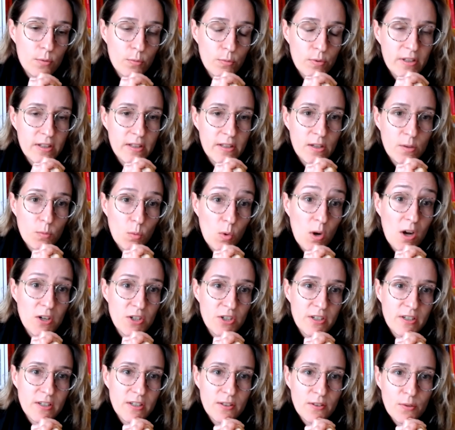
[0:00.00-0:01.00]
really
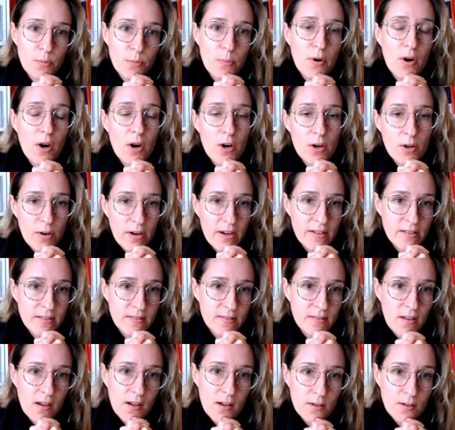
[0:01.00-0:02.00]
watching the
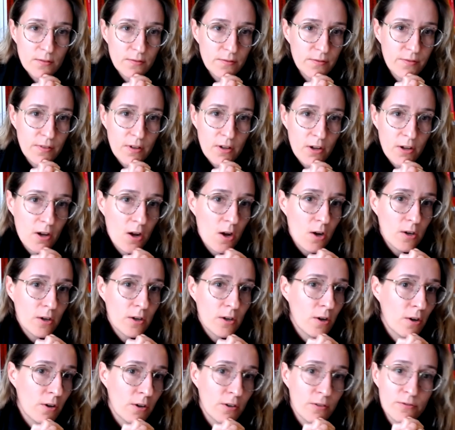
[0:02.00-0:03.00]
progress of a Hong
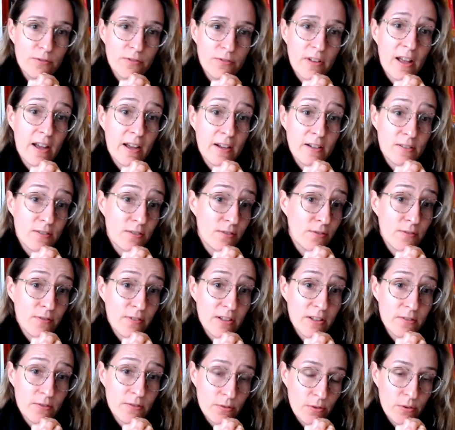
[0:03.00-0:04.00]
Kong flagged
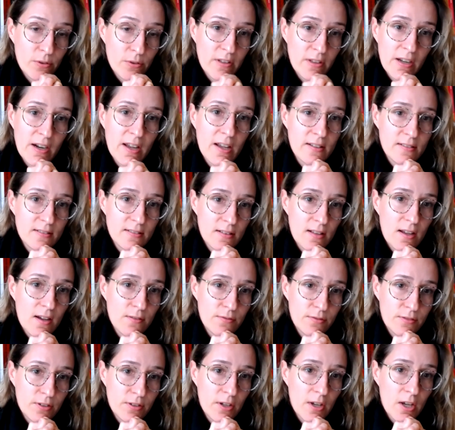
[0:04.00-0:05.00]
vessel that has
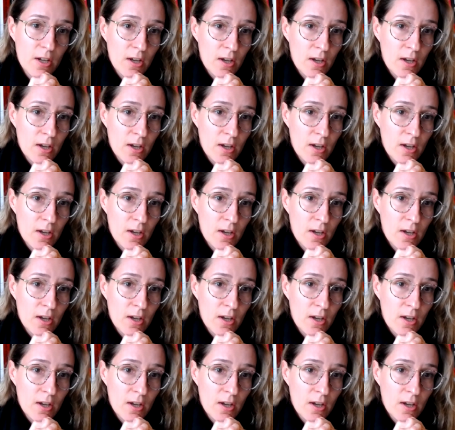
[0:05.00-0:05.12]
left